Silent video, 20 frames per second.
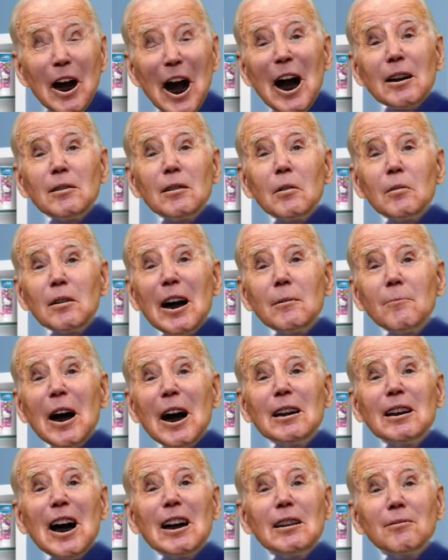I also keep my
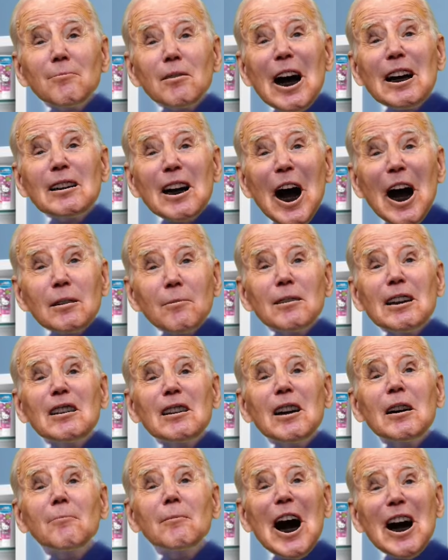classified documents
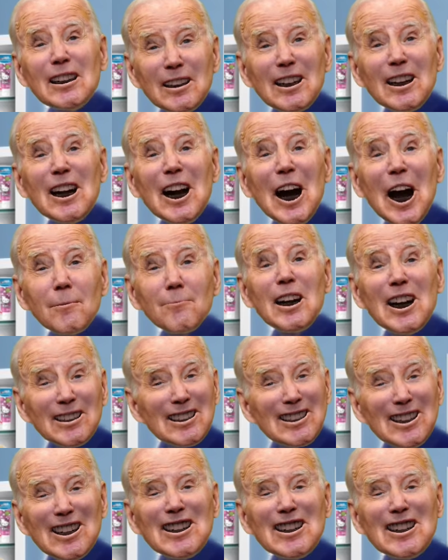in the medicine cabinet.